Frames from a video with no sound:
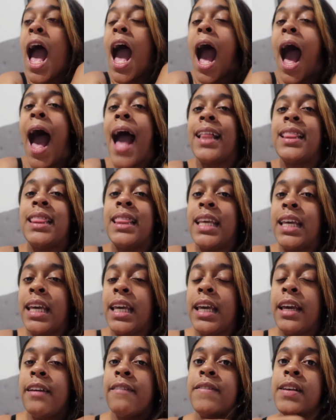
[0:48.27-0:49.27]
I
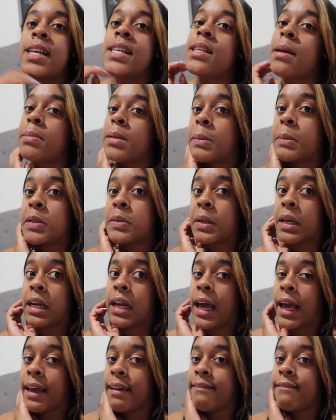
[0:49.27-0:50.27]
leave September
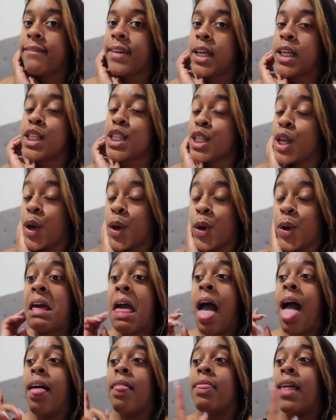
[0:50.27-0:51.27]
29th. So
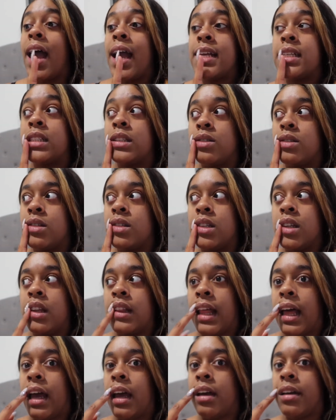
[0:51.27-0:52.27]
that is literally
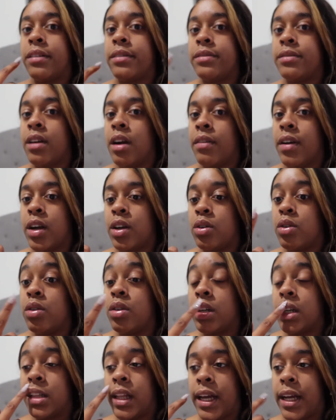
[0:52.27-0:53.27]
like around the
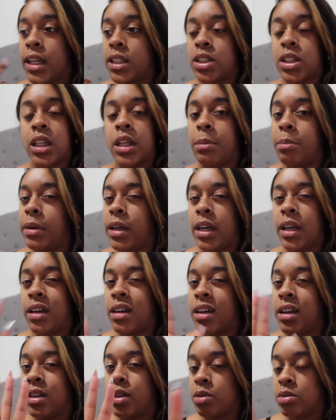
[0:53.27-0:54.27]
corner. Like it's going to be here
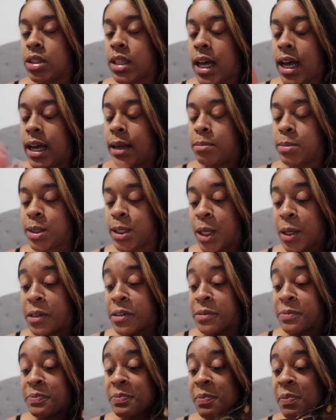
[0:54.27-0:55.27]
in no time.
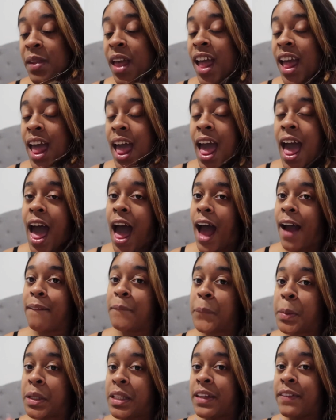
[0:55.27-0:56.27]
So
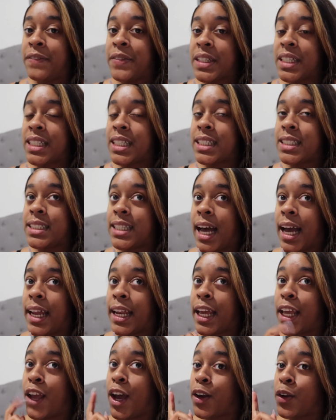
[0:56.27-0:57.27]
I'm really freaking
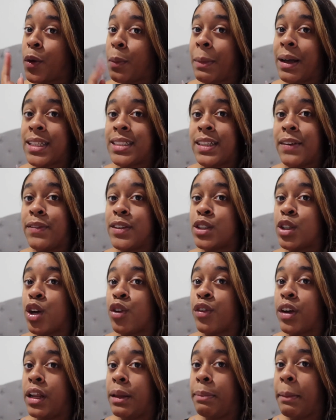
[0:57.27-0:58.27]
excited. Y'all know my stuff has
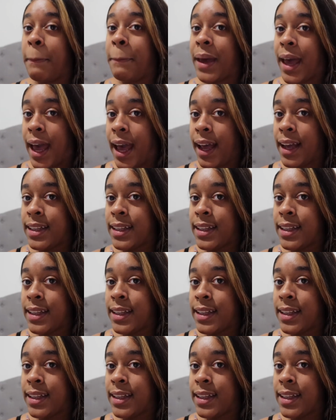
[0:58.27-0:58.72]
already been packed.